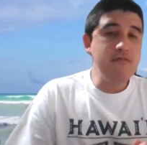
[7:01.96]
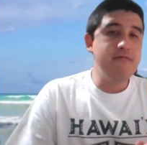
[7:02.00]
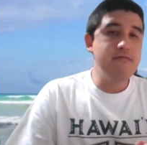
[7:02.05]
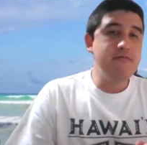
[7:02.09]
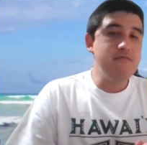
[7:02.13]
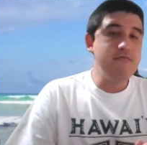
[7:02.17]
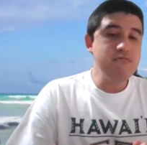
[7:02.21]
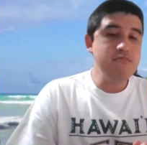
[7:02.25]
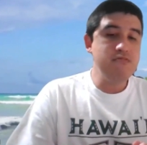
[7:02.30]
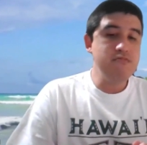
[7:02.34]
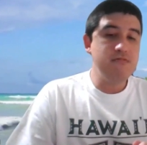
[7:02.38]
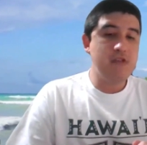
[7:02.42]

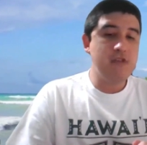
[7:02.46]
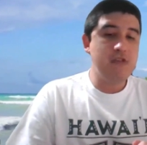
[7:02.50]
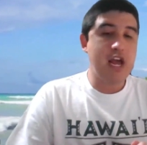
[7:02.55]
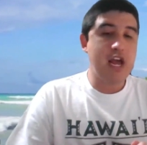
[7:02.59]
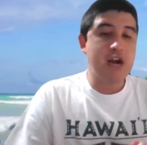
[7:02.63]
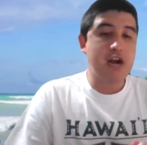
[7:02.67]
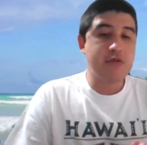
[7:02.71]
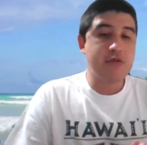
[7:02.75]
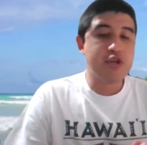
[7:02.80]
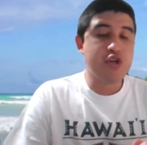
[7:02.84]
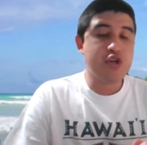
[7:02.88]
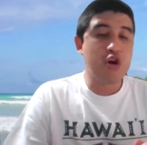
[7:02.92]
And
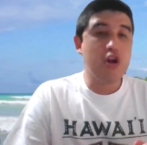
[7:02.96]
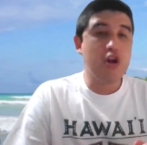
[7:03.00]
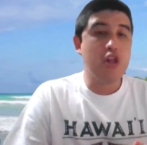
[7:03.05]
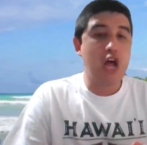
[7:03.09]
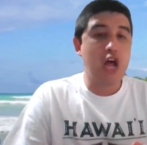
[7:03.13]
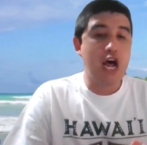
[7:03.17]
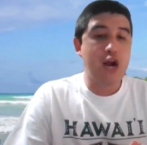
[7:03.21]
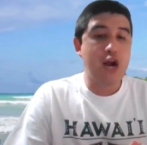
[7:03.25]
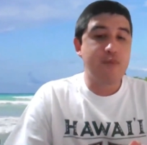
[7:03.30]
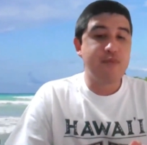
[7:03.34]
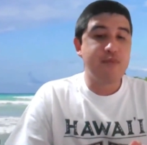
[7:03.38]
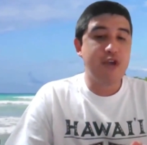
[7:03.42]
I'm sure
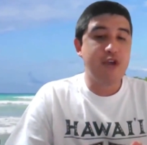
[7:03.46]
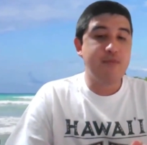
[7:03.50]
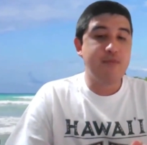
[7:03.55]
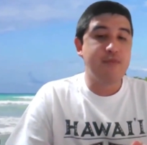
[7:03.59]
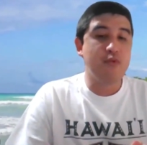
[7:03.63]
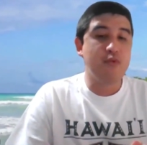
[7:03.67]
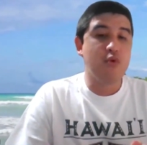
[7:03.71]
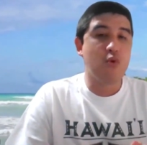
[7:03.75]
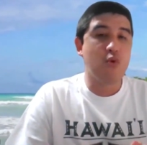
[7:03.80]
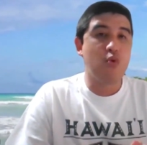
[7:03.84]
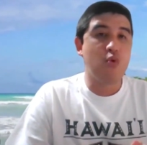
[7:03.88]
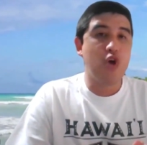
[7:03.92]
a lot of
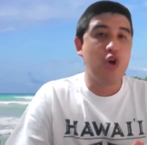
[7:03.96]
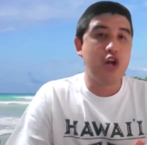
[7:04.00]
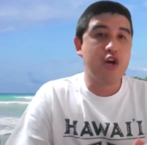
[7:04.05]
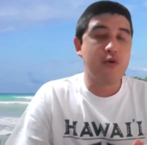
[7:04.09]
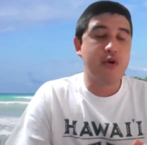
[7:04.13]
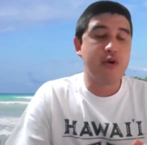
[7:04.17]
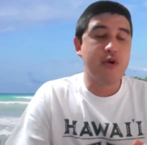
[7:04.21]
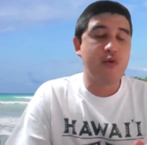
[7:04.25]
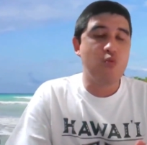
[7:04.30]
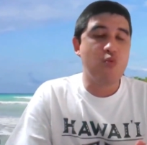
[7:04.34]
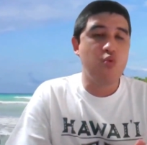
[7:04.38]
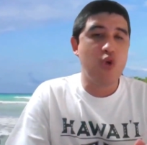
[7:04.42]
people were
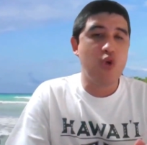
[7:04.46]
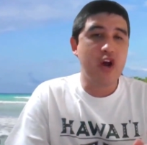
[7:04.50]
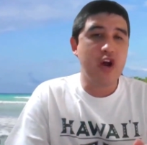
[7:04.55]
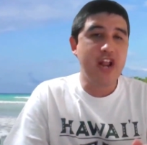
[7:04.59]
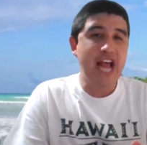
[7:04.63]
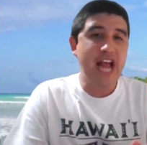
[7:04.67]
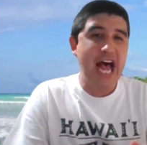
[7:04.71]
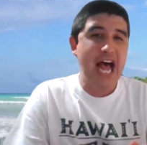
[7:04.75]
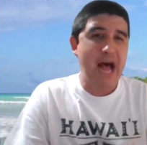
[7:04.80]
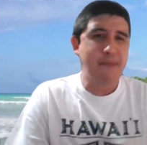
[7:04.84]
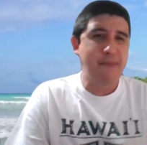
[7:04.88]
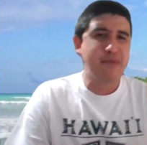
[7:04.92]
wondering
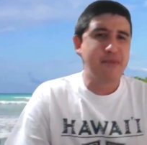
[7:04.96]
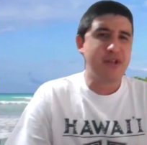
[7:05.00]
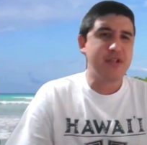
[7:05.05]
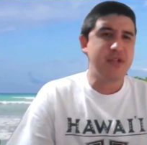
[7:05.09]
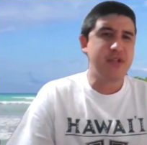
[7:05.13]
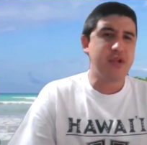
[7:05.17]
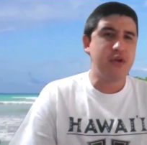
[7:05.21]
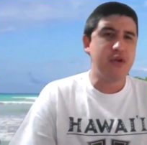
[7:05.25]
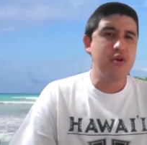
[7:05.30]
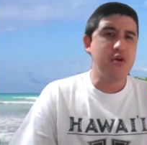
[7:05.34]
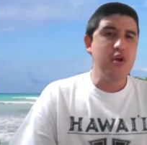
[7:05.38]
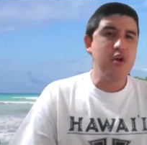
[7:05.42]
what
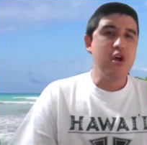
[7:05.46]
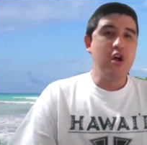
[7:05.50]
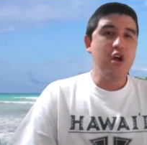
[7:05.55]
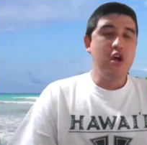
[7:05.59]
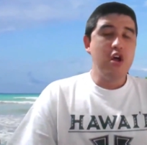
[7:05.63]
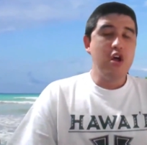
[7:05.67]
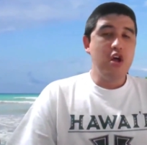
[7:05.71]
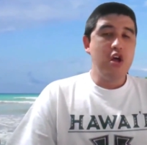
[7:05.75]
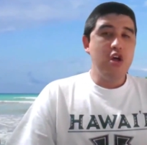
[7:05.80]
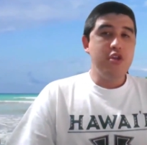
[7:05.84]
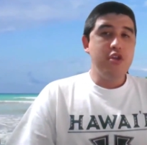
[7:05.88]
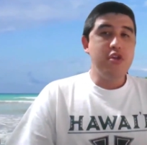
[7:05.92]
happened to
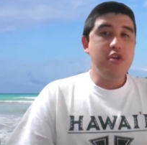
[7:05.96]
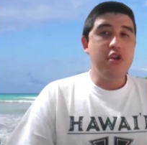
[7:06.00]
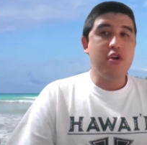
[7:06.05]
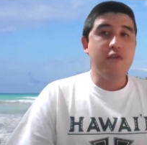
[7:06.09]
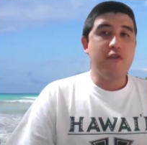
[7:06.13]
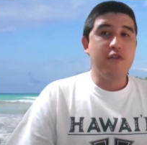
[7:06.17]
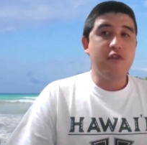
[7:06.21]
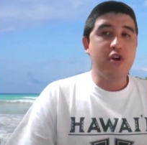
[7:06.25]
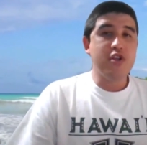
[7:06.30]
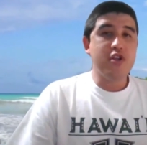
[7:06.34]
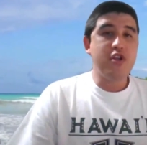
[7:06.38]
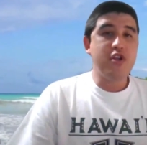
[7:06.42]

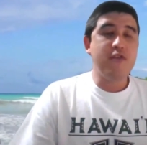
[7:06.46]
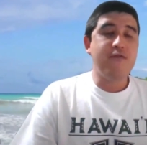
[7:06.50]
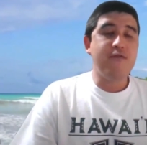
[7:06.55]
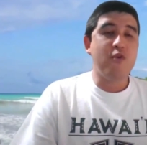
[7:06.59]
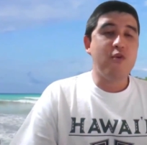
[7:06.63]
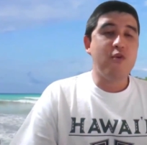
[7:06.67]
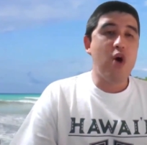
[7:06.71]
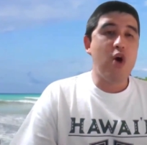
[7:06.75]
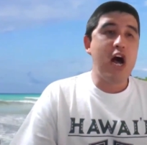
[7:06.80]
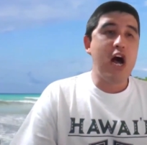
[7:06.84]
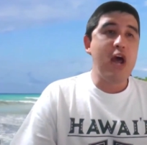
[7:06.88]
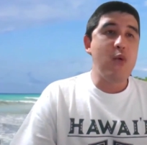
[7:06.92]
University
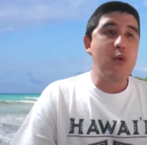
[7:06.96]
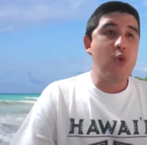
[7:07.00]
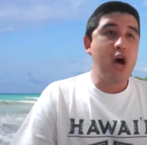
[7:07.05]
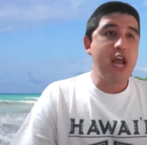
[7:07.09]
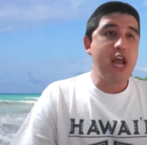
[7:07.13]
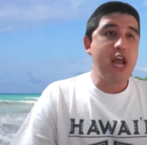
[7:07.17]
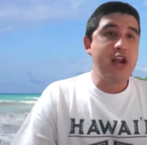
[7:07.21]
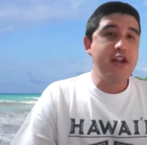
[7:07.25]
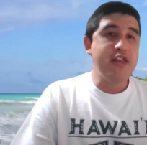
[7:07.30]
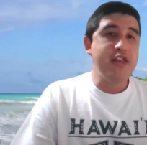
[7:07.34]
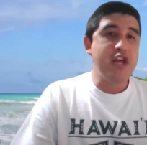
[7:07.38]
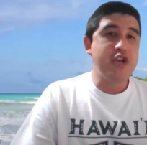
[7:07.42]
of Hawaii.
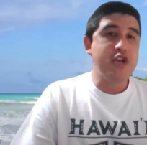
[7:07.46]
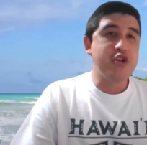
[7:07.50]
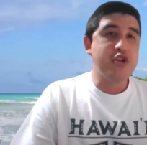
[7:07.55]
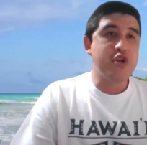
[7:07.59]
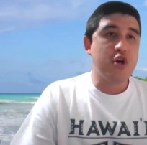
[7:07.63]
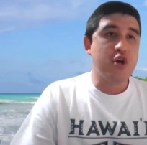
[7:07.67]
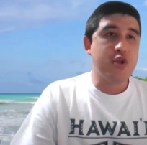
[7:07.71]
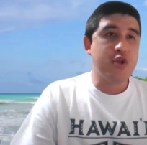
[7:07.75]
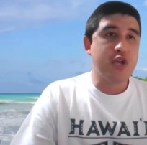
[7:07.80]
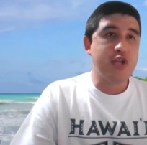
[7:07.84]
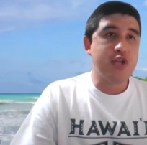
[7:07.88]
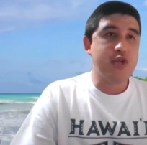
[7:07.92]
Why didn't they
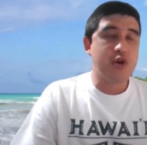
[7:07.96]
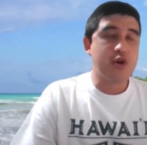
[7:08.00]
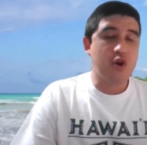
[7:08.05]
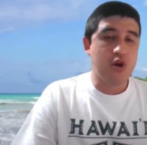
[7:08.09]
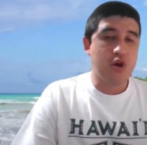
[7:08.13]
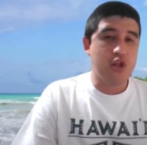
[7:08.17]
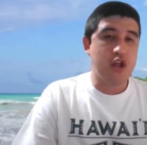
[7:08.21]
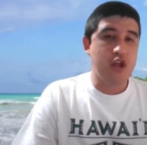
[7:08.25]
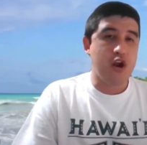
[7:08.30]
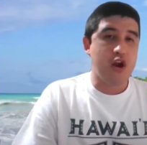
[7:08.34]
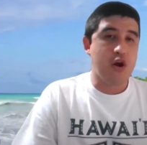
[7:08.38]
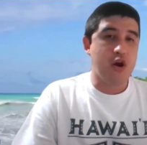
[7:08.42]
show this
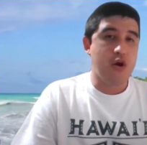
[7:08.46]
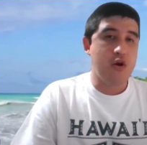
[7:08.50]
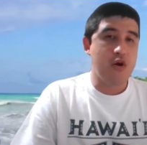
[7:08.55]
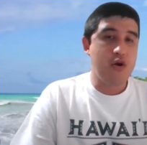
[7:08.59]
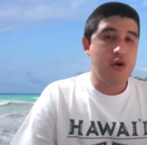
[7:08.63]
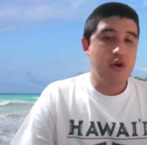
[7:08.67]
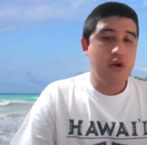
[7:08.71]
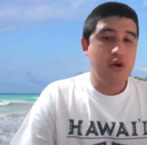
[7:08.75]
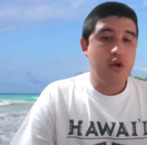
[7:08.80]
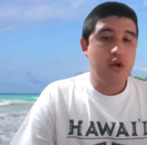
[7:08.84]
earlier?